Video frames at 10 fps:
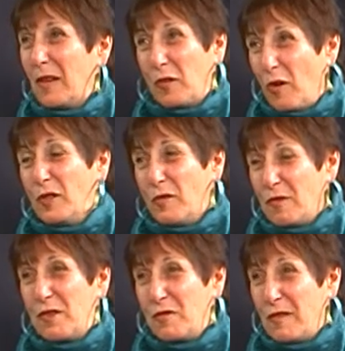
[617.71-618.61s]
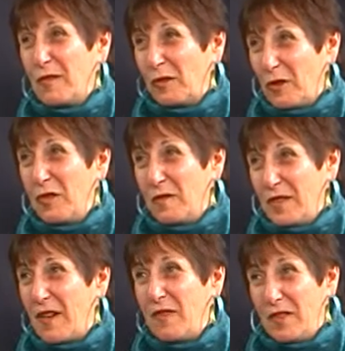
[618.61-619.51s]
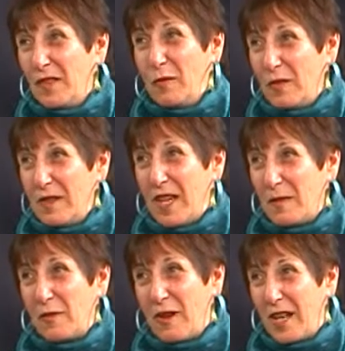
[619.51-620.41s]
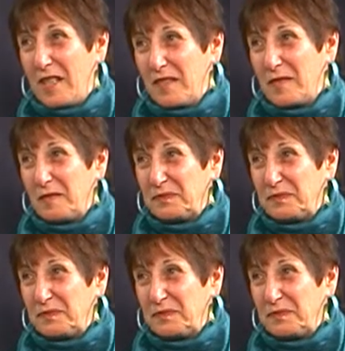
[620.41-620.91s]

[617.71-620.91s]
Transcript: a golden retriever could definitely win that prize.